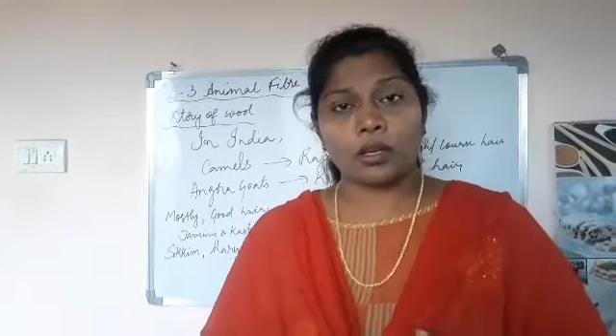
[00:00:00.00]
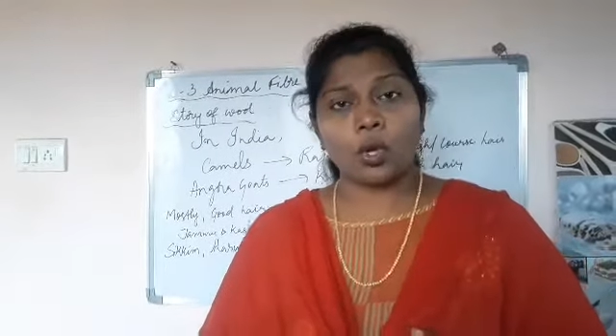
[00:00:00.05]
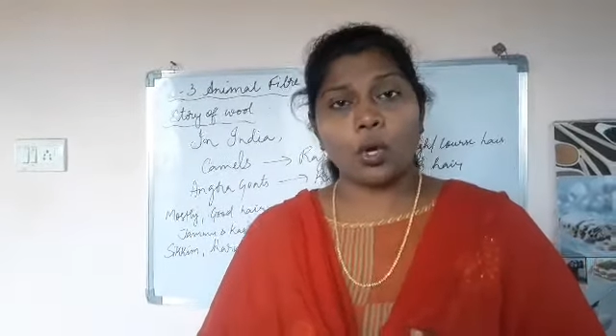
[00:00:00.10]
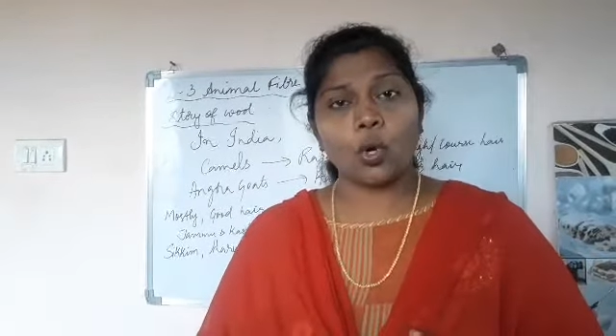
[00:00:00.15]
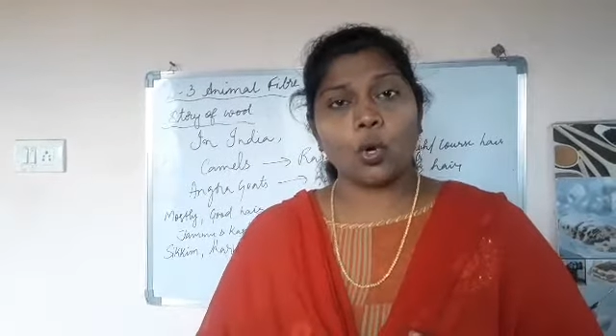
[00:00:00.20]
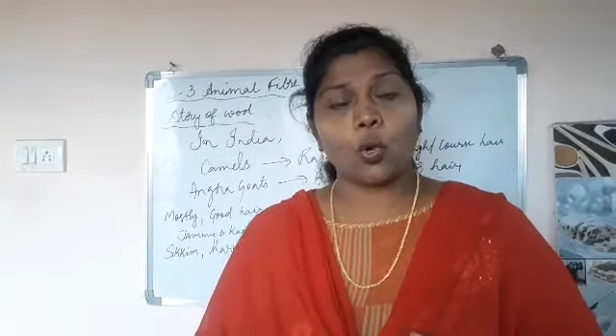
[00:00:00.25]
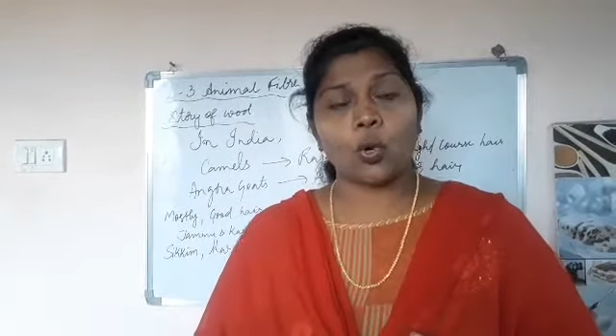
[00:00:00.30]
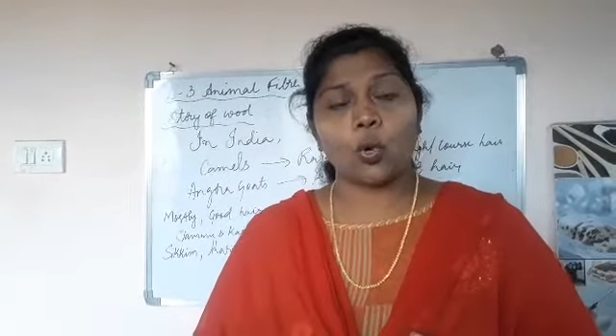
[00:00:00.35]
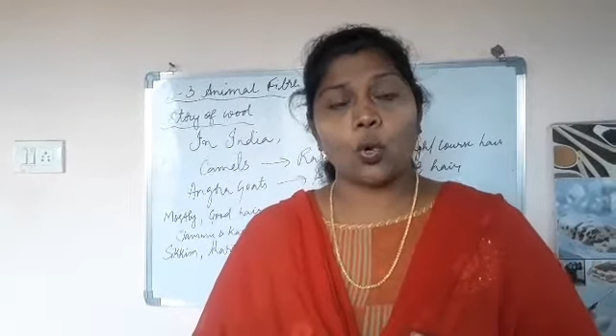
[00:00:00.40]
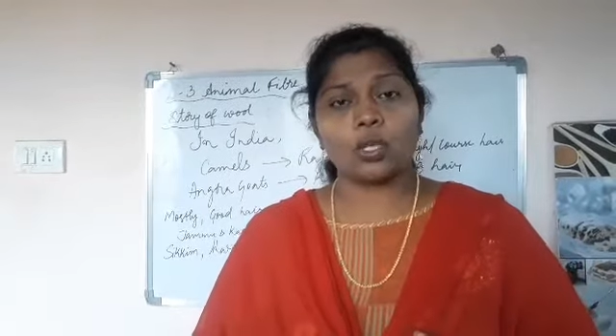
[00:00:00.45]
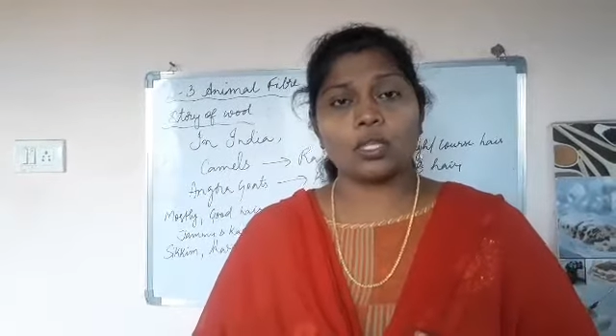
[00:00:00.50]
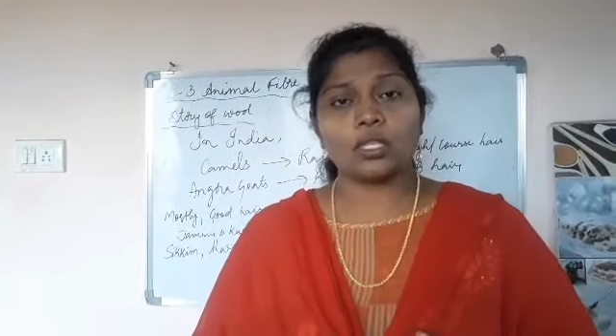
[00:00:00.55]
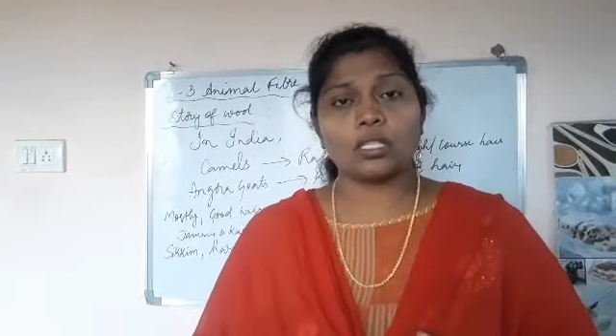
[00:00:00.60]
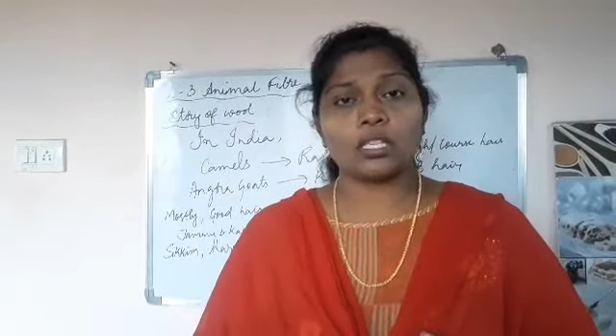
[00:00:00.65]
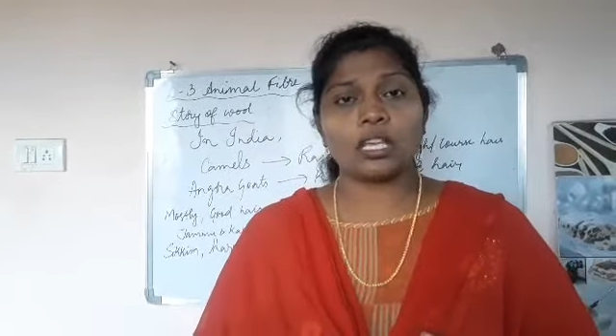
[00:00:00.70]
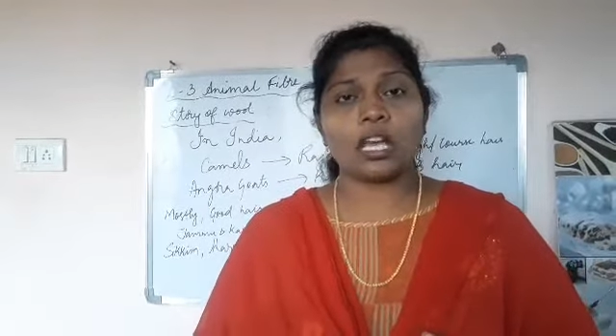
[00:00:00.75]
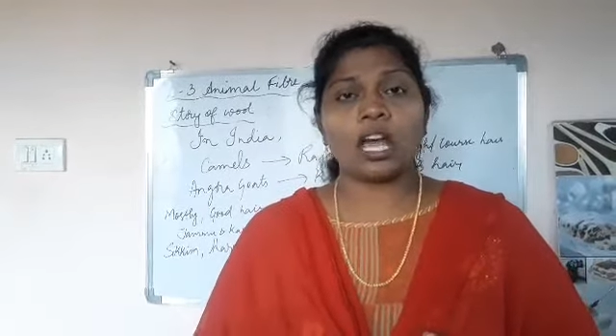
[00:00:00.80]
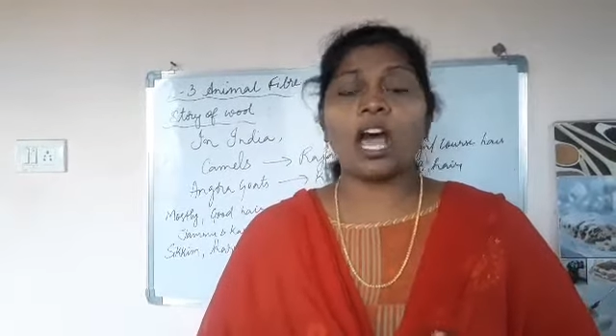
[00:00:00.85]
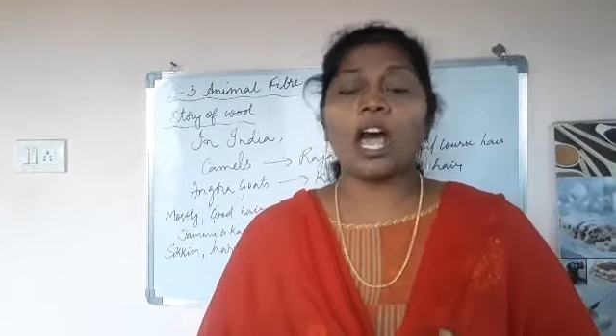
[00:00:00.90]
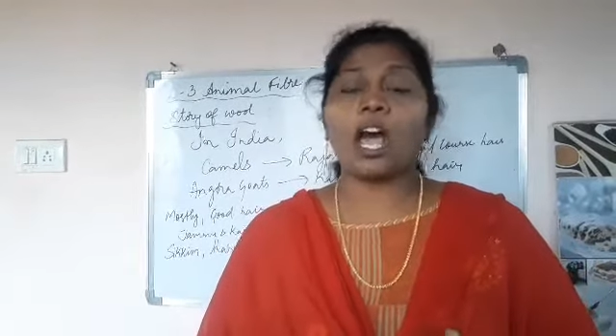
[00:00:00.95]
goats,
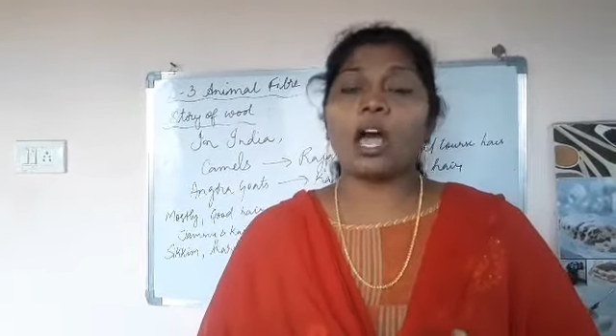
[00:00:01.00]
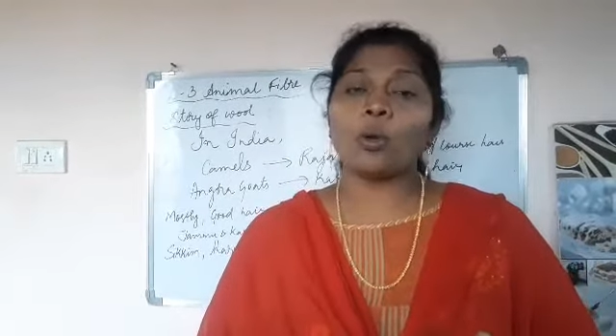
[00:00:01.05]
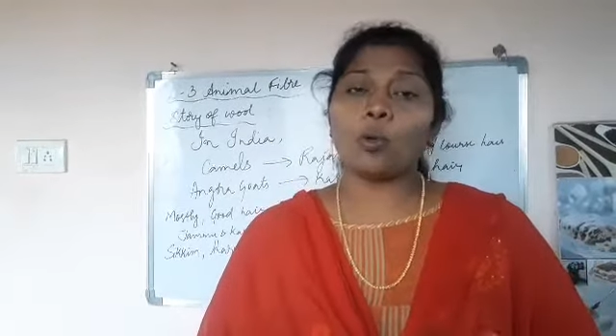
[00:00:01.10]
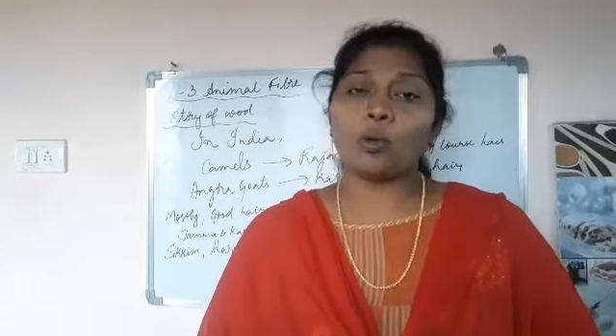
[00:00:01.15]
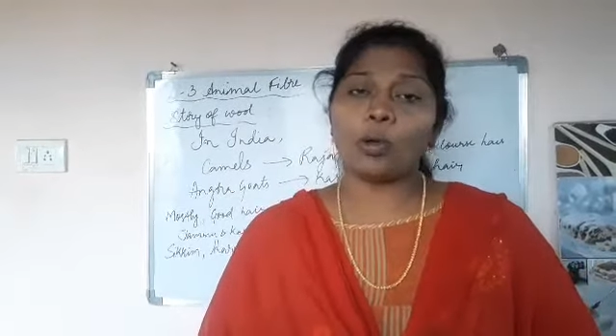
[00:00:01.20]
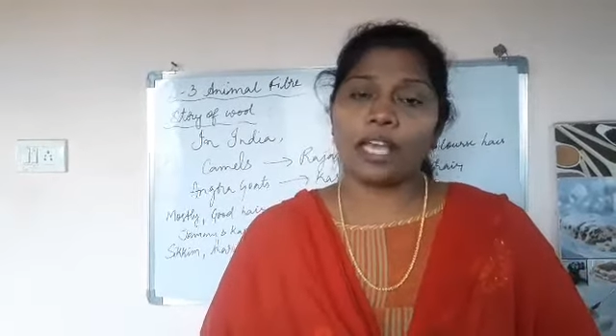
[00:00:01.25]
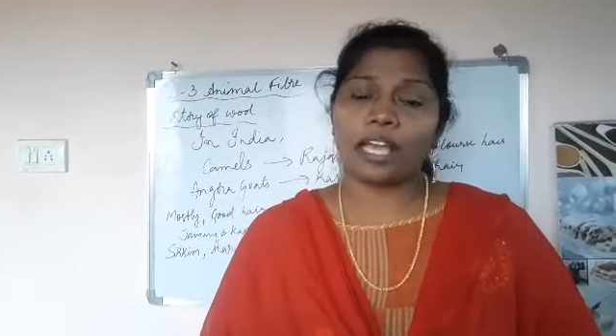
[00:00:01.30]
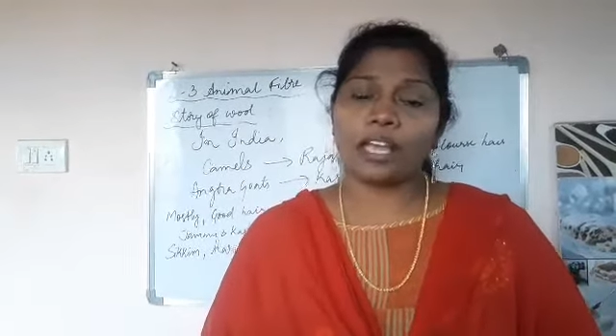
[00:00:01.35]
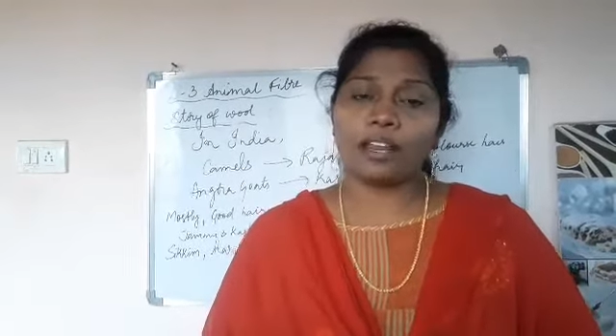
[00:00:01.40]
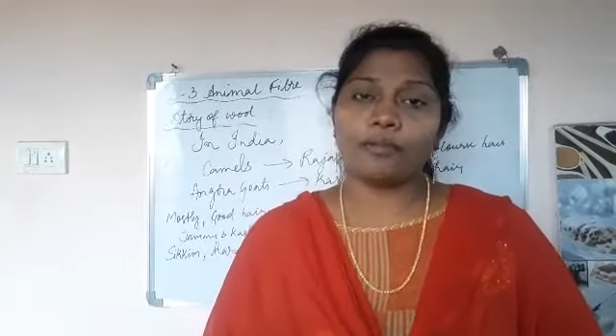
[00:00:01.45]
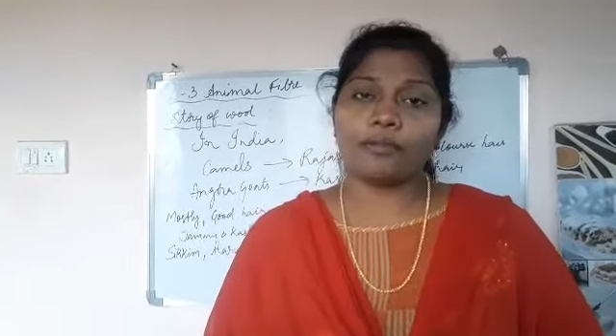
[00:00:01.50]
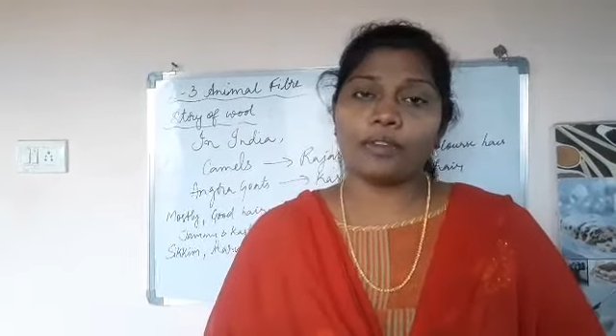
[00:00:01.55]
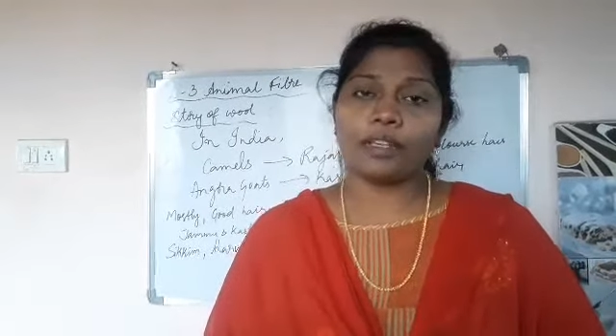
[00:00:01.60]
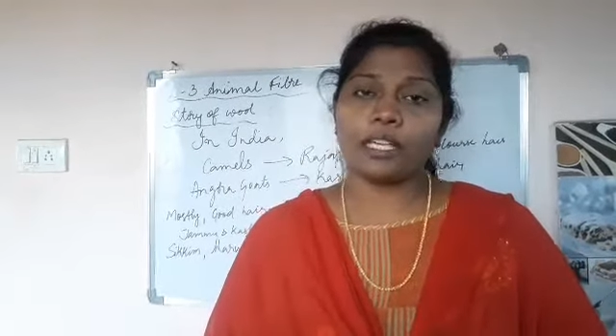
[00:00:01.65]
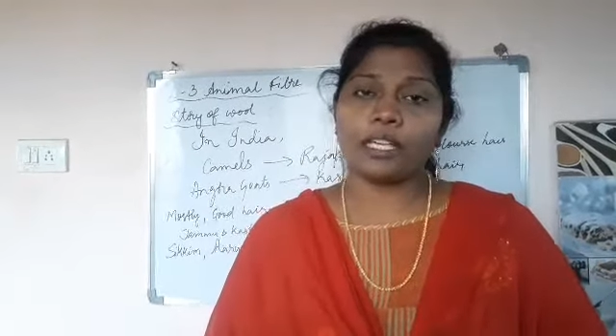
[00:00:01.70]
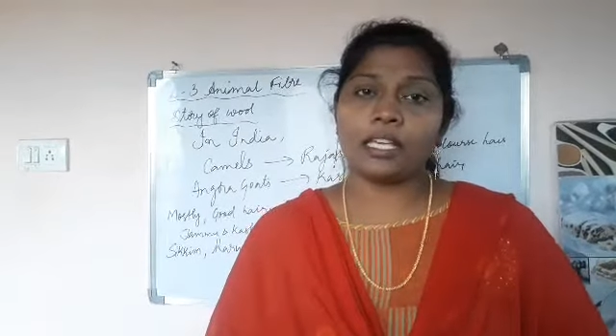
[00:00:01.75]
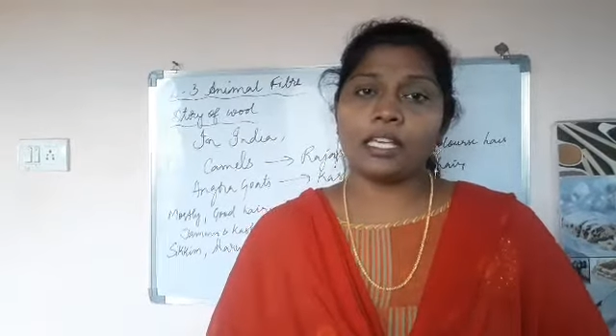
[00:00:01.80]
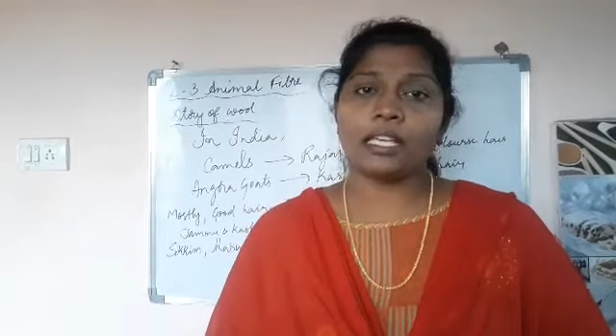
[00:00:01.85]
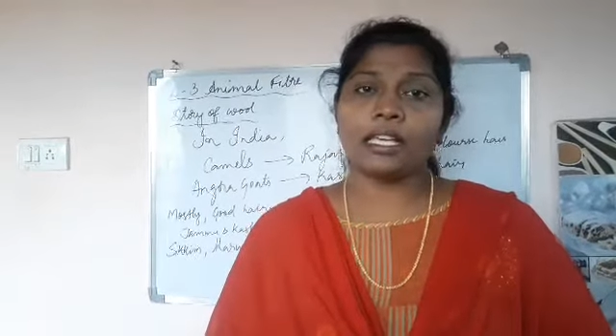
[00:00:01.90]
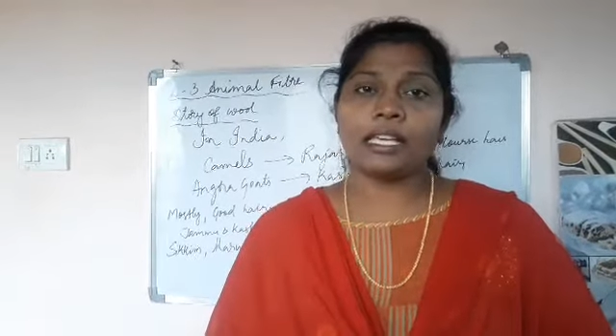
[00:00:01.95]
how can
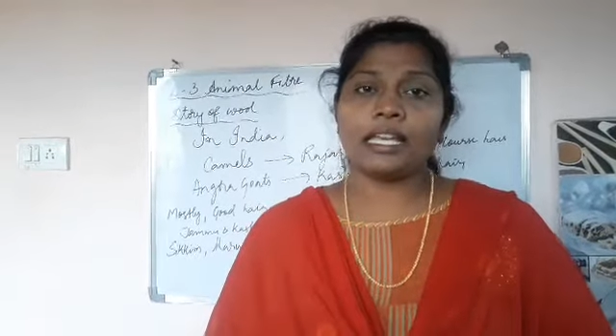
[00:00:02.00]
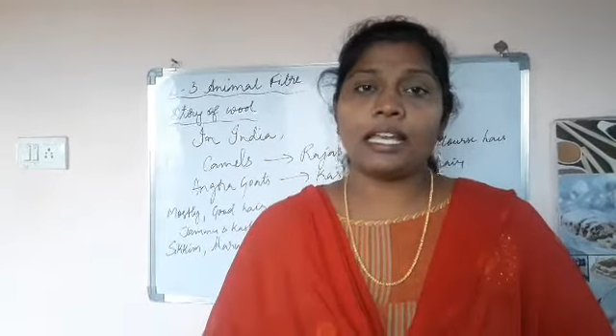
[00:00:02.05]
we